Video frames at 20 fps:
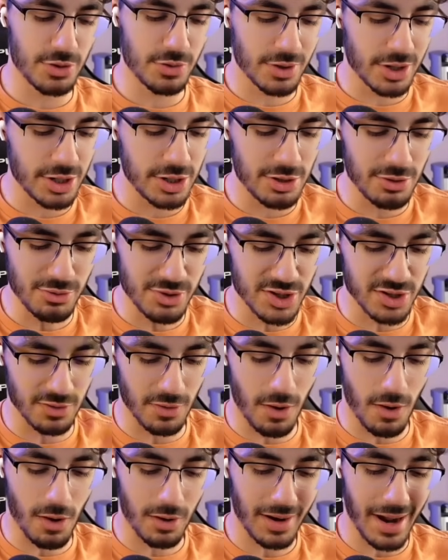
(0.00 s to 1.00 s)
You could use
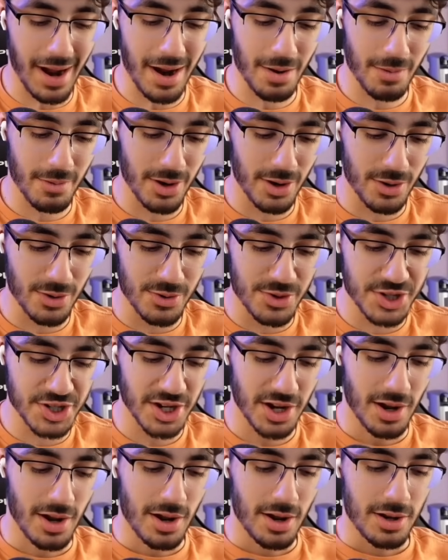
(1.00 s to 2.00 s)
log arrows.
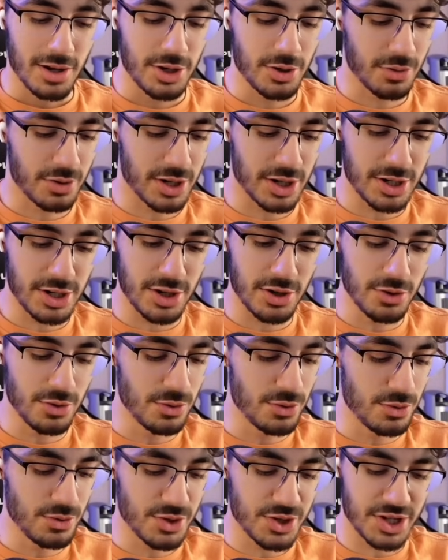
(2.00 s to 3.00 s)
You could
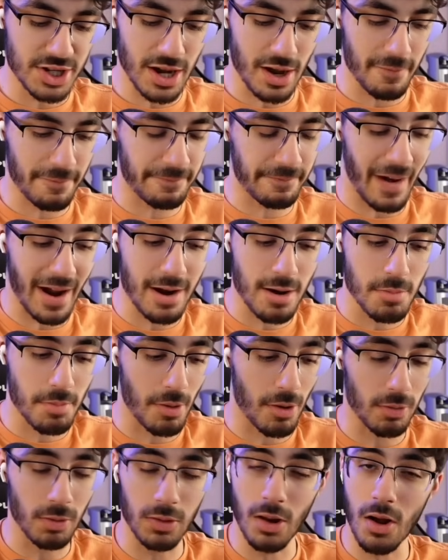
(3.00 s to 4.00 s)
use a
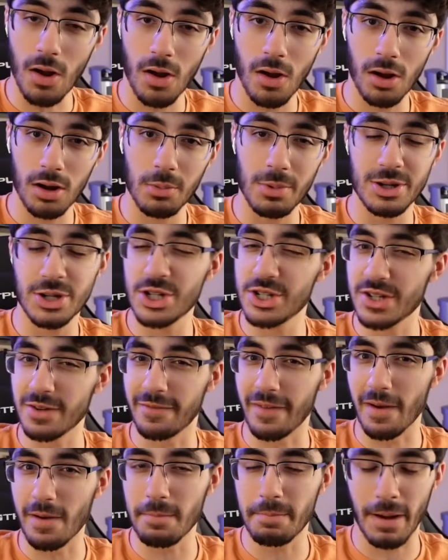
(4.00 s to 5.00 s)
Fireball Log, which is a
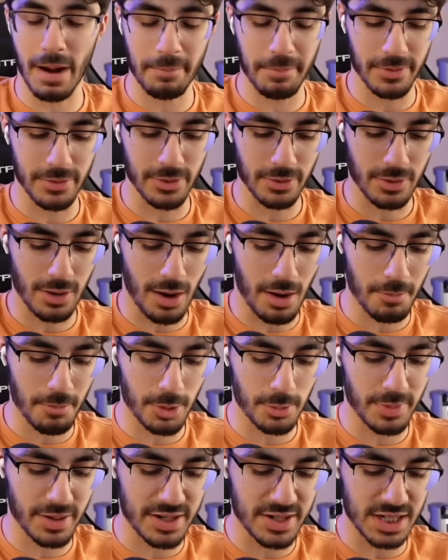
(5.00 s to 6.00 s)
very popular
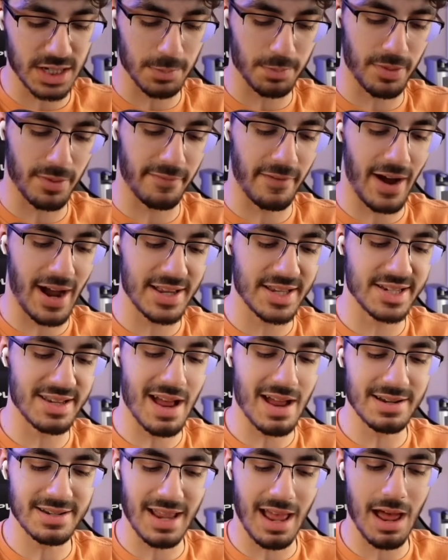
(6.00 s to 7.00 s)
combo because it provides
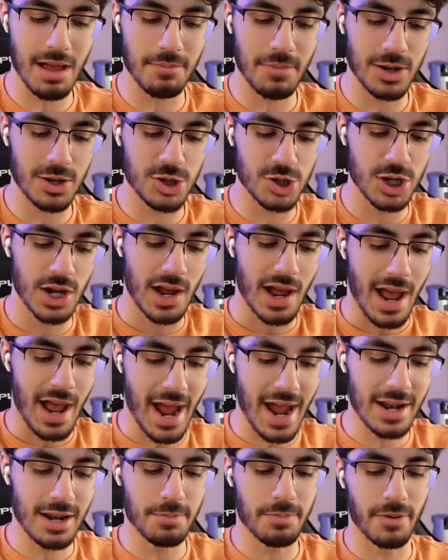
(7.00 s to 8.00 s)
that damage
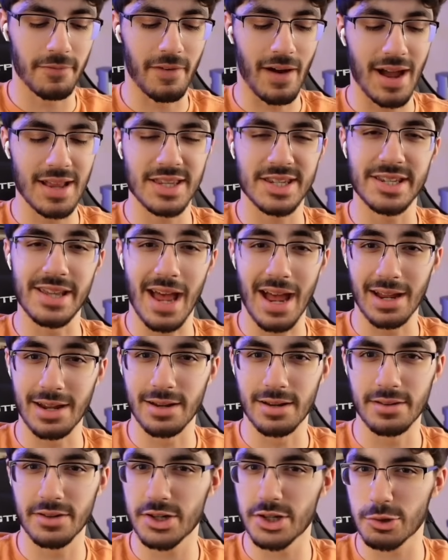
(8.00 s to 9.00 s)
and it provides that
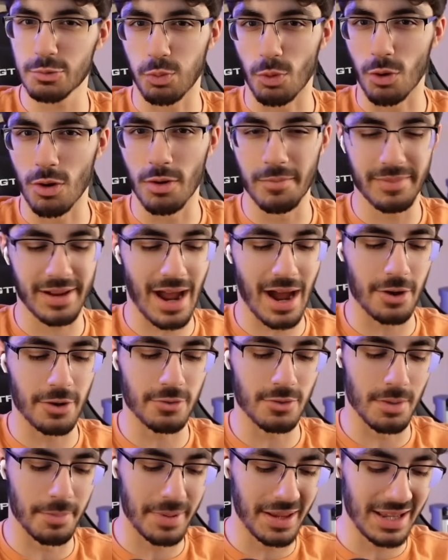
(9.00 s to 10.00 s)
swarm
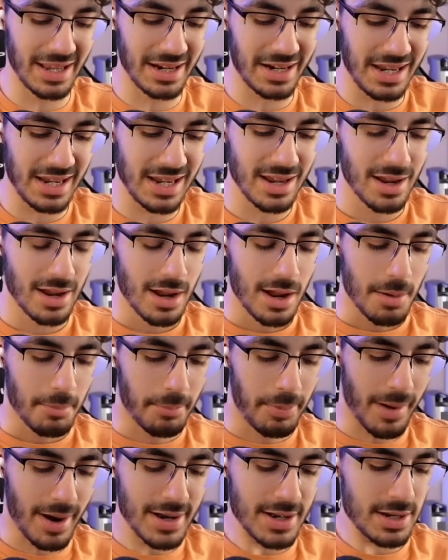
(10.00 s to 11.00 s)
counter ability.
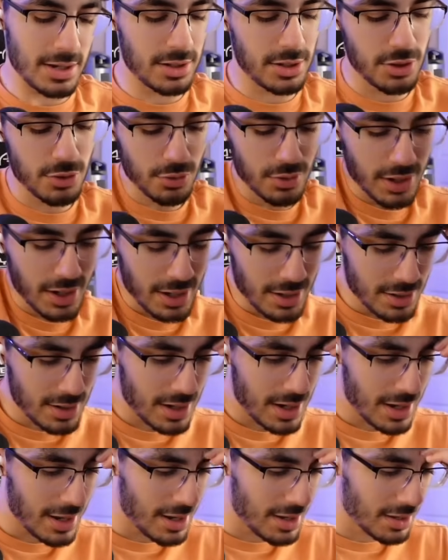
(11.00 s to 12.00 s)
But you
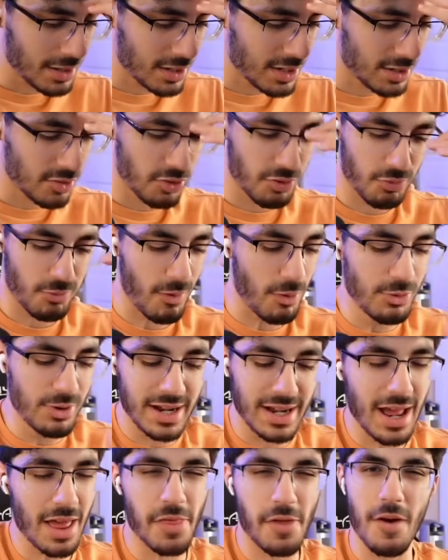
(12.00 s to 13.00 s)
can throw
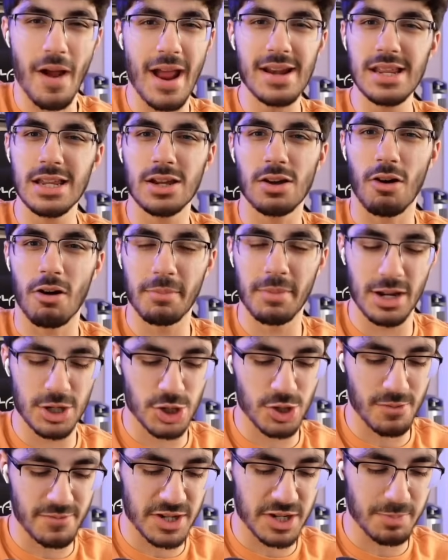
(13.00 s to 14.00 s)
together any
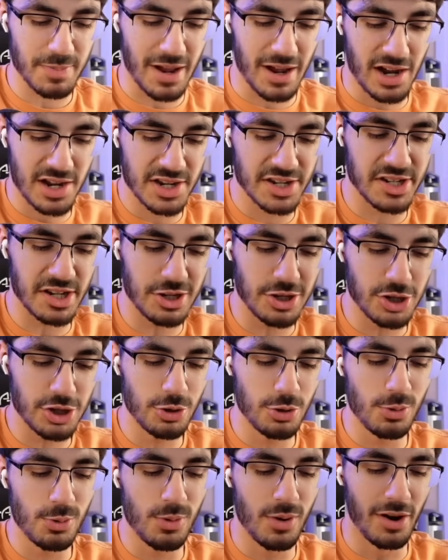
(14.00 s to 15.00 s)
combination of spells that
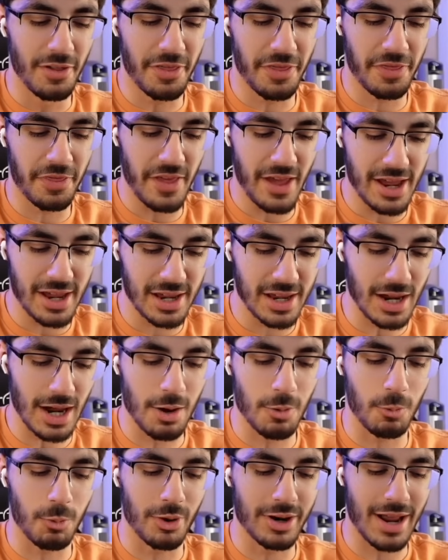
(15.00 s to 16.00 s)
you think
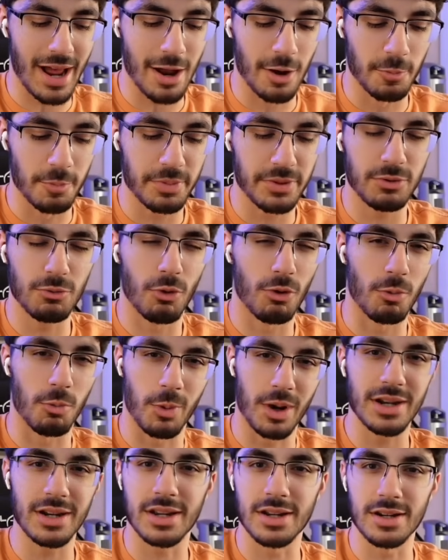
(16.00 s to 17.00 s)
would help your
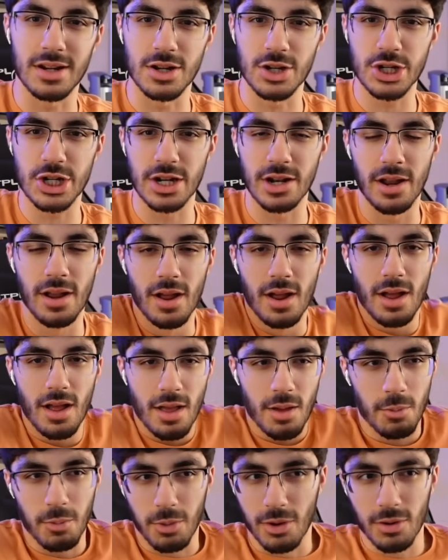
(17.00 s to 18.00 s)
win condition.
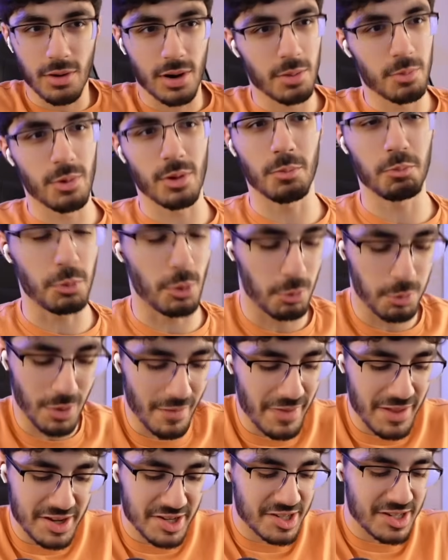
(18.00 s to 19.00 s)
We'll
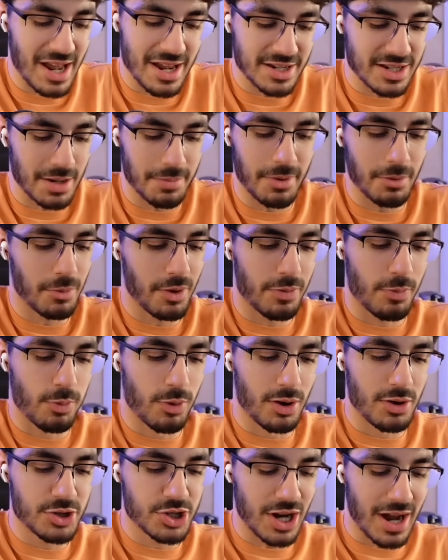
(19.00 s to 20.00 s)
run this test. I mean, with
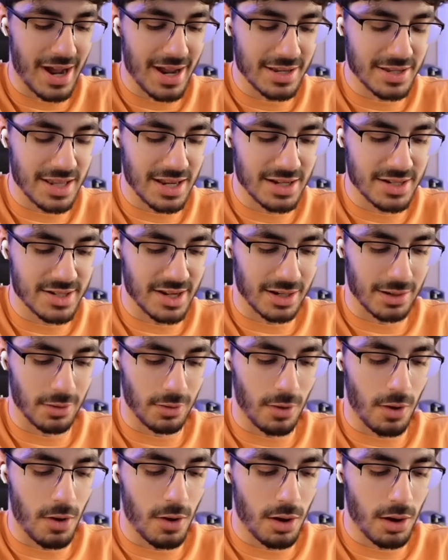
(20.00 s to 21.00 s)
Royal Giant, things like
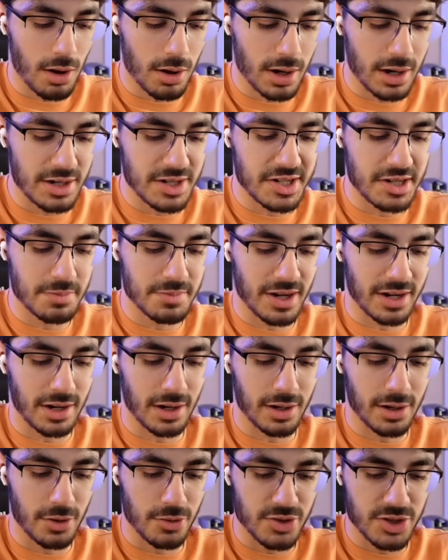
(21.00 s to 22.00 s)
Log, it seemed like
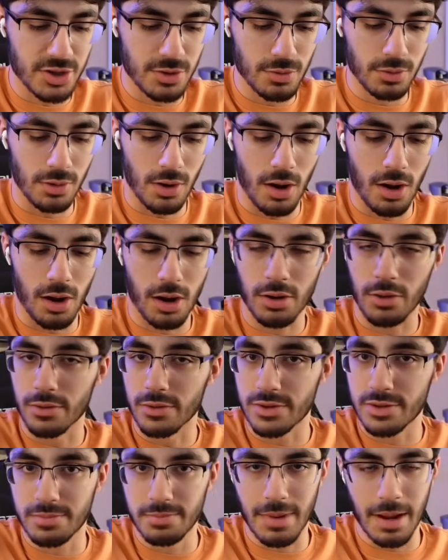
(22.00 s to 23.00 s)
a go-to. Log,
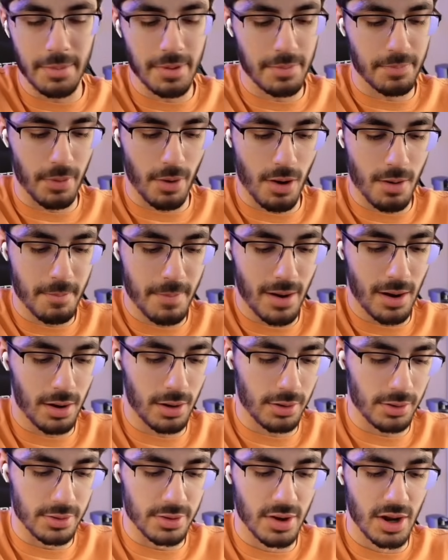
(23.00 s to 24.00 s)
or maybe Bar
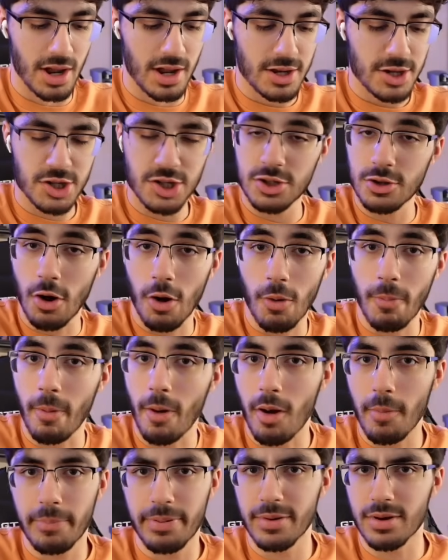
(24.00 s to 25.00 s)
Barrel, or
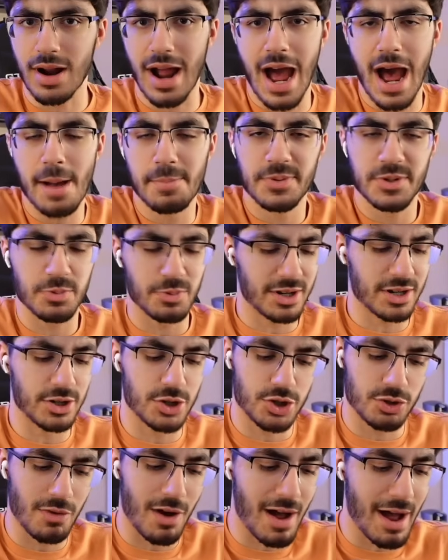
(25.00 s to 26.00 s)
Snowball, perhaps. We
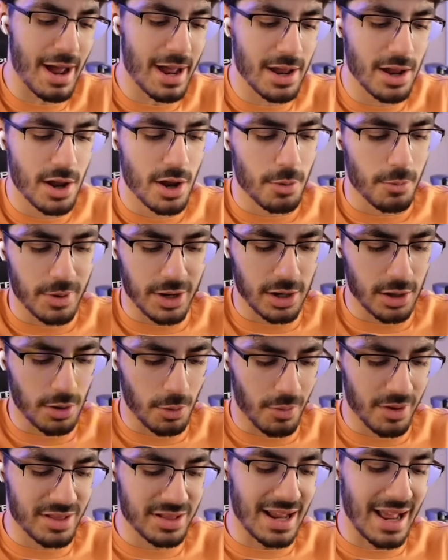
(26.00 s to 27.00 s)
could
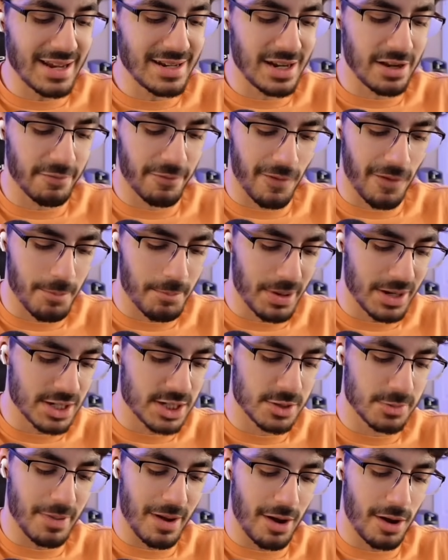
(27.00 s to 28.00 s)
go with Lightning for a big
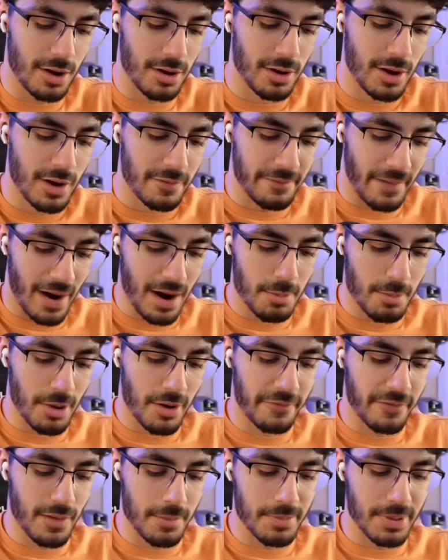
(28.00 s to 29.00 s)
spell,
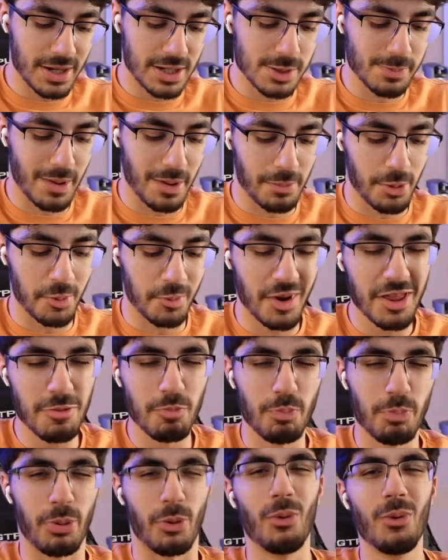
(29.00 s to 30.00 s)
Fireball for a big spell. But
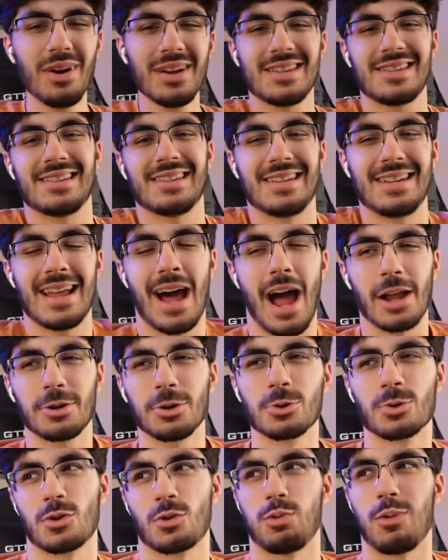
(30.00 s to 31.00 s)
with Poison, I
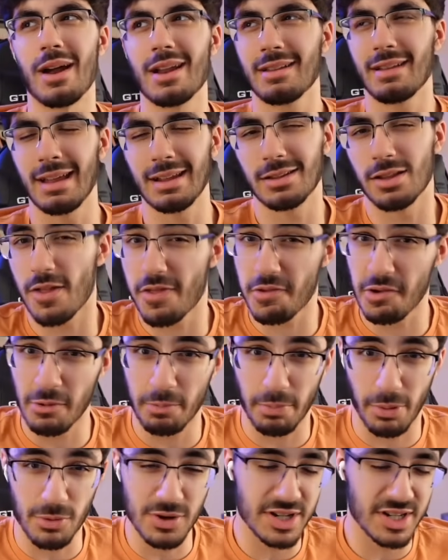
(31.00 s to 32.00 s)
don't quite like to throw
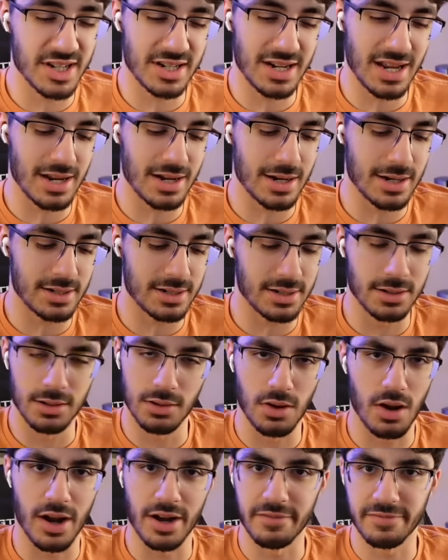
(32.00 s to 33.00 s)
Poison in a
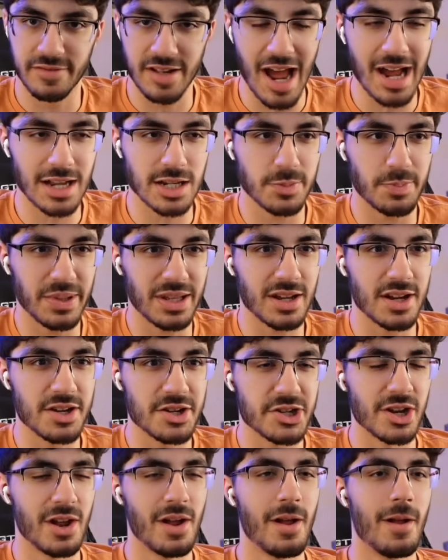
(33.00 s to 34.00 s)
lot of decks
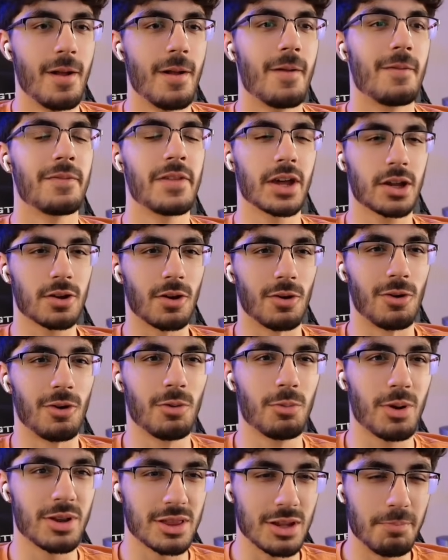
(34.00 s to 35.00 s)
because the
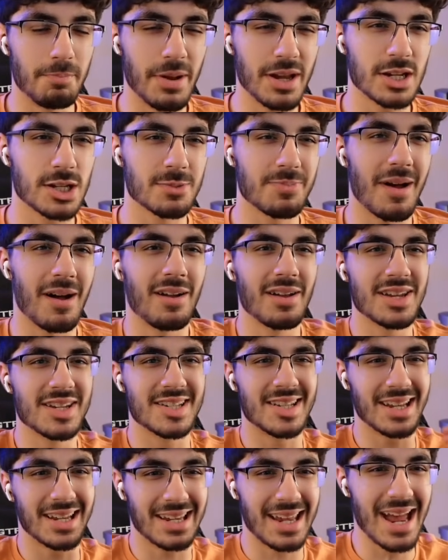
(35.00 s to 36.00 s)
goal with the big spell
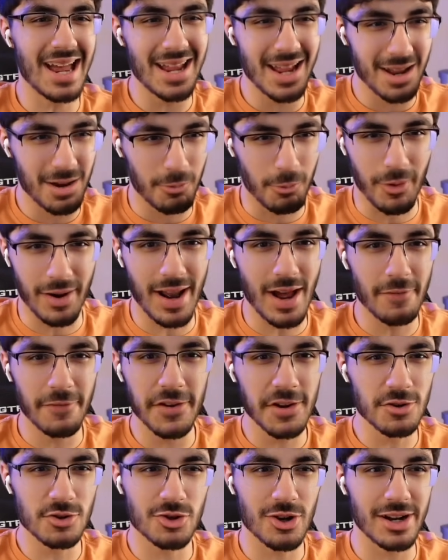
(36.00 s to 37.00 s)
is to get whatever
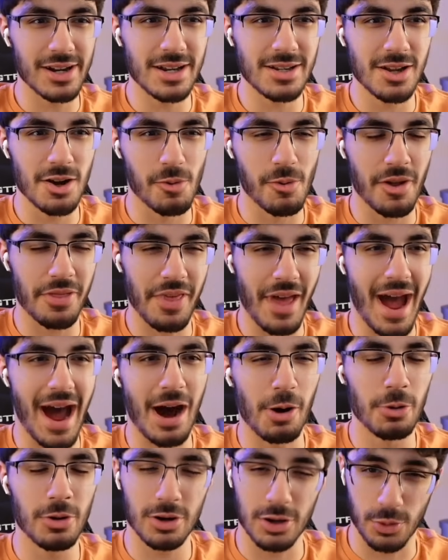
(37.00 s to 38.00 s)
you're trying to deal with
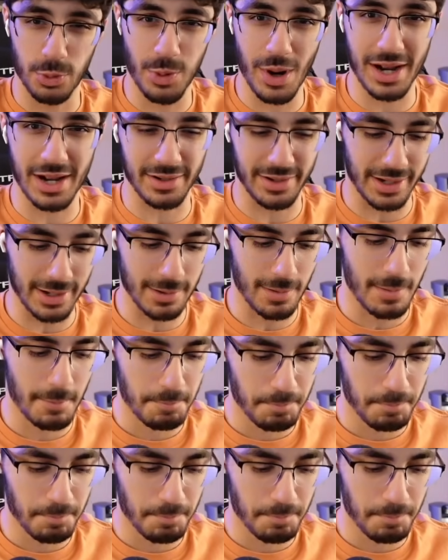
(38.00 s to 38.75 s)
out quickly.